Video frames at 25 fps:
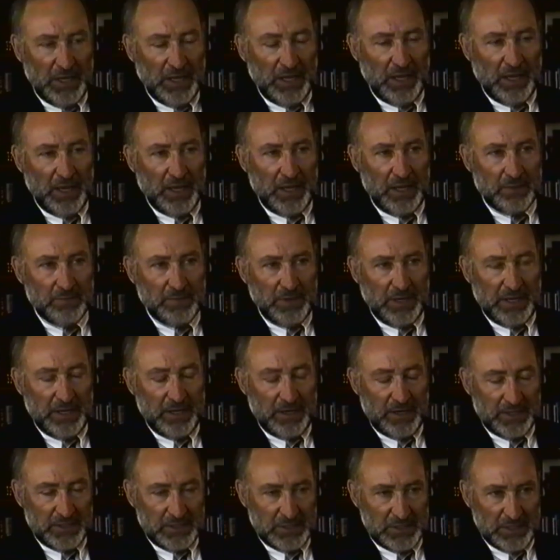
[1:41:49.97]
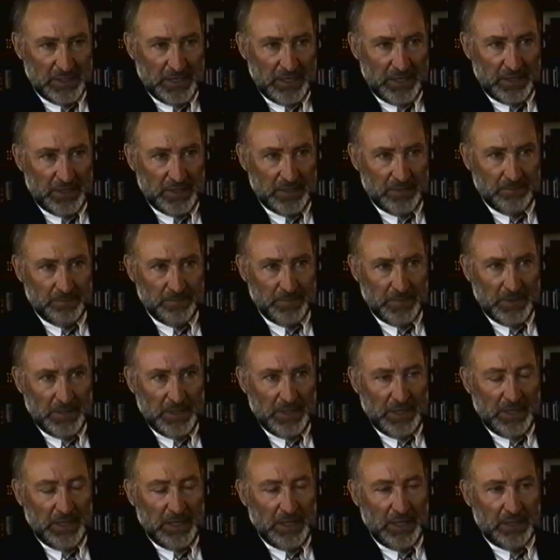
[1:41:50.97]
and by Art Snyder.
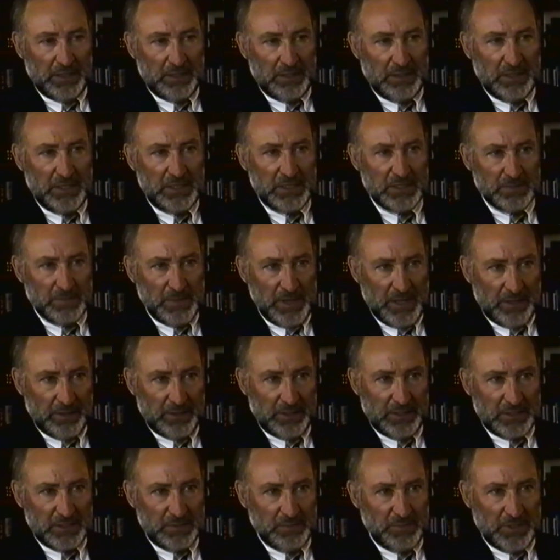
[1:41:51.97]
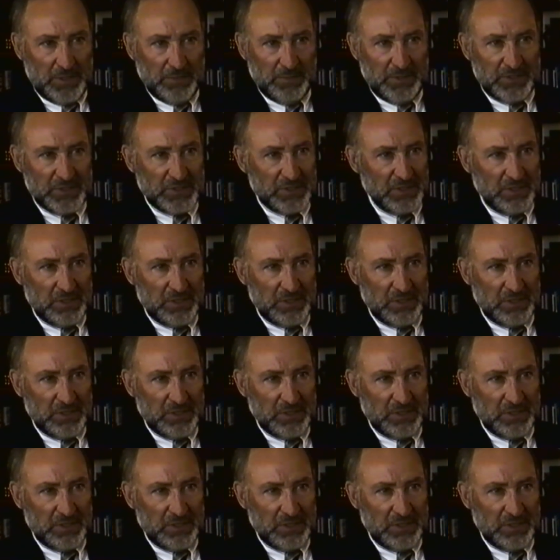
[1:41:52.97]
And in these Mellon experiments,